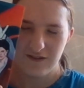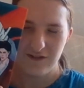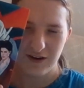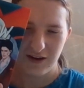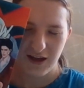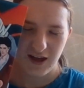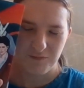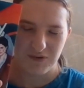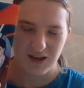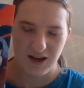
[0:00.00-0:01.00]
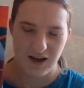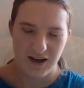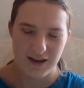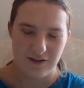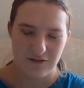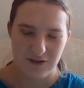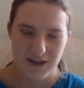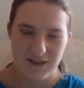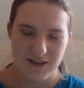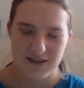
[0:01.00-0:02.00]
I am very happy I
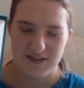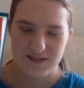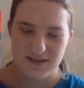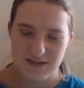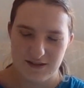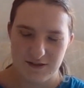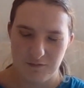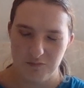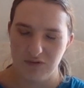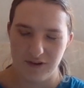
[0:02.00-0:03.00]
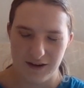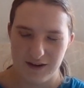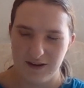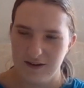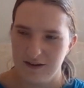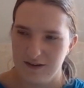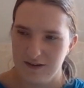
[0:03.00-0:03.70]
read this book.